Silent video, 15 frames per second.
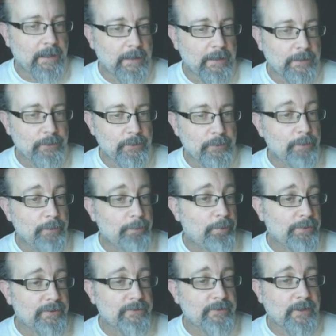you
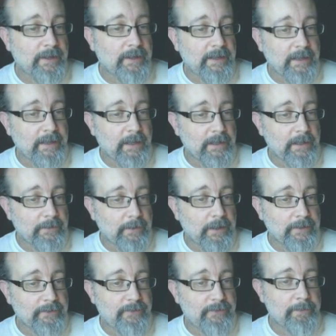put this on
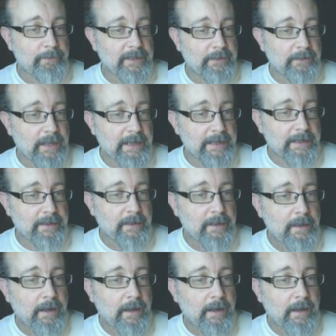on something like